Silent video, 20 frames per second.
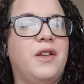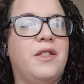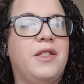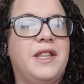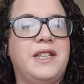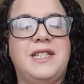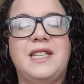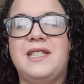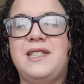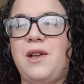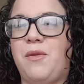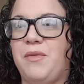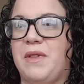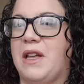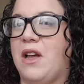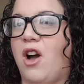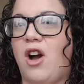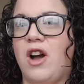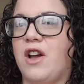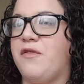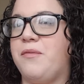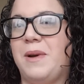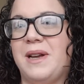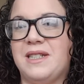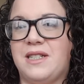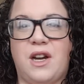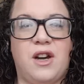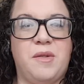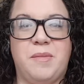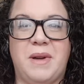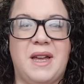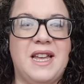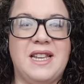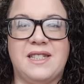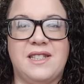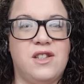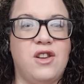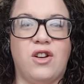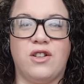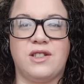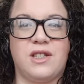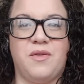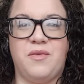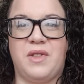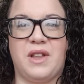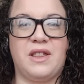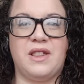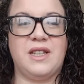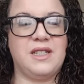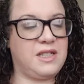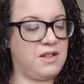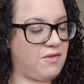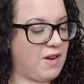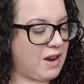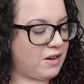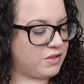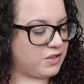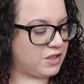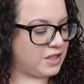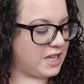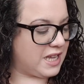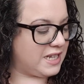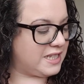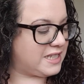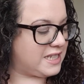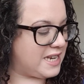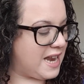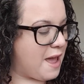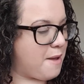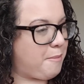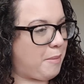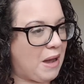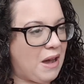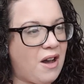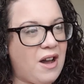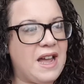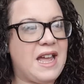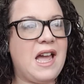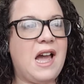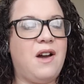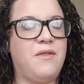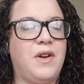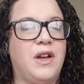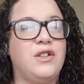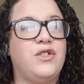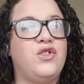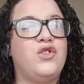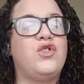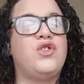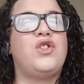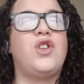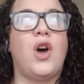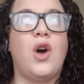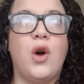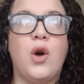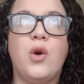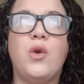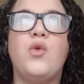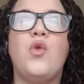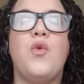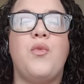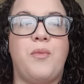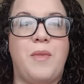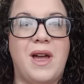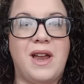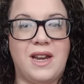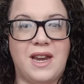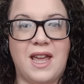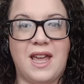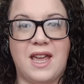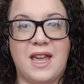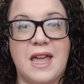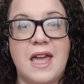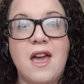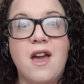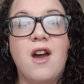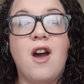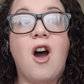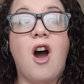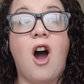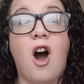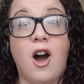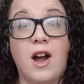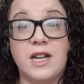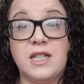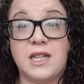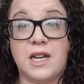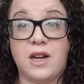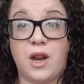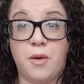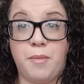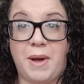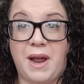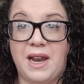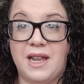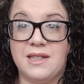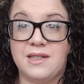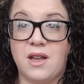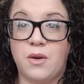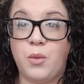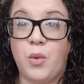This is something I've made up. It's not something that's around on the internet, but I have so many eyeshadow palettes.